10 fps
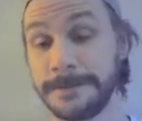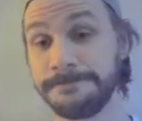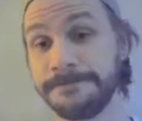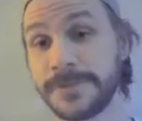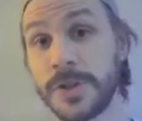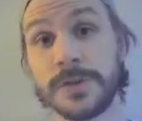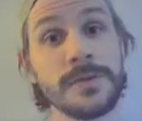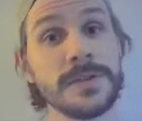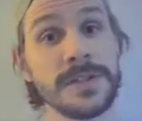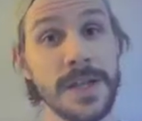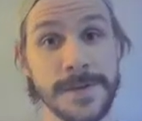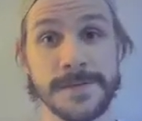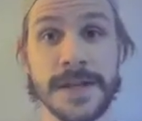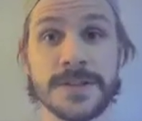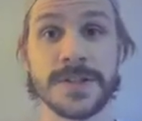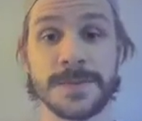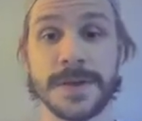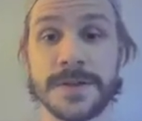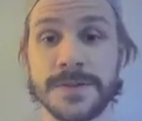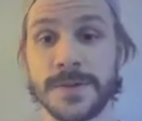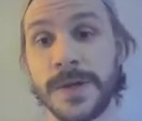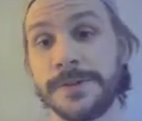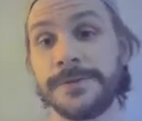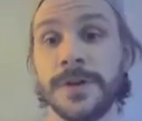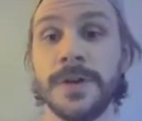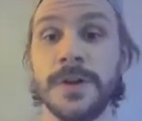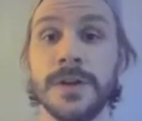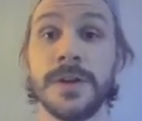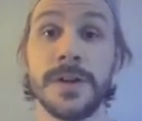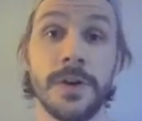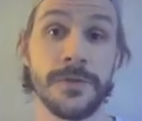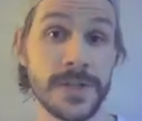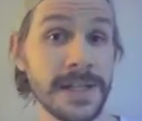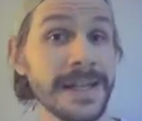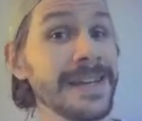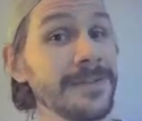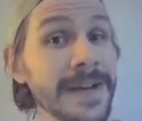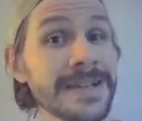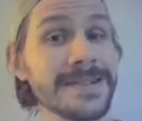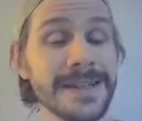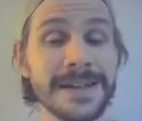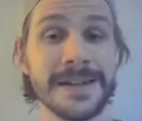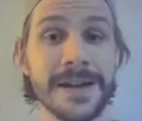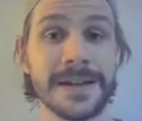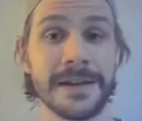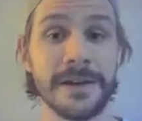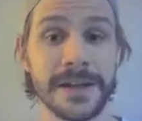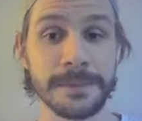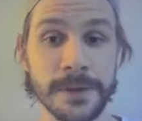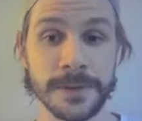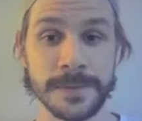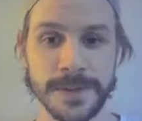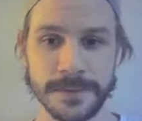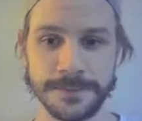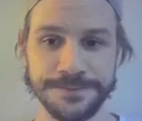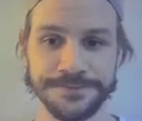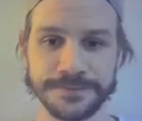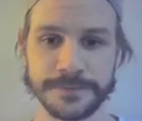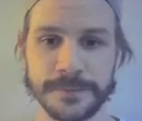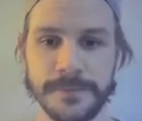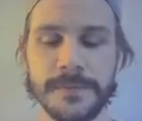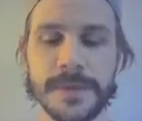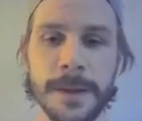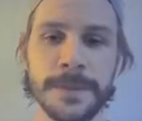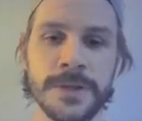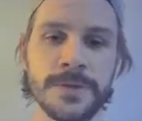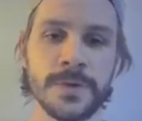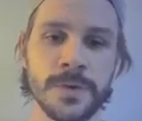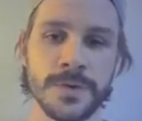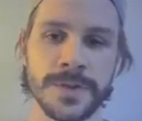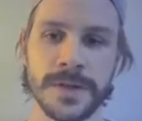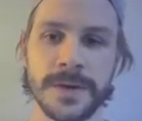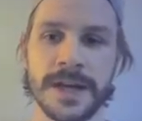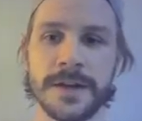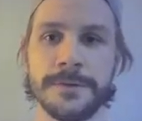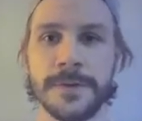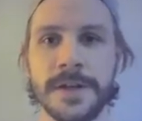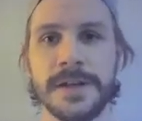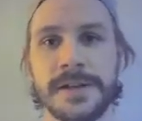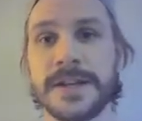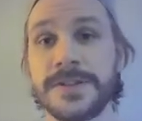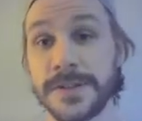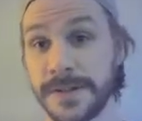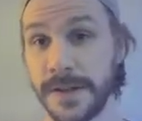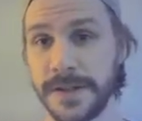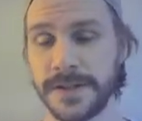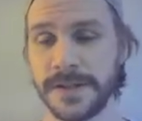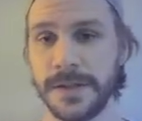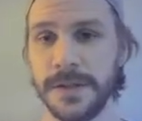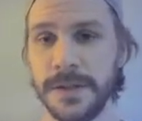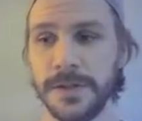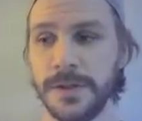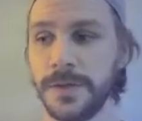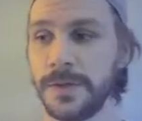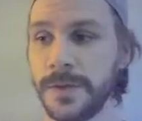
So in terms of nature spells, you have obviously Innovates and Lightning Blooms. But you also have nature studies. You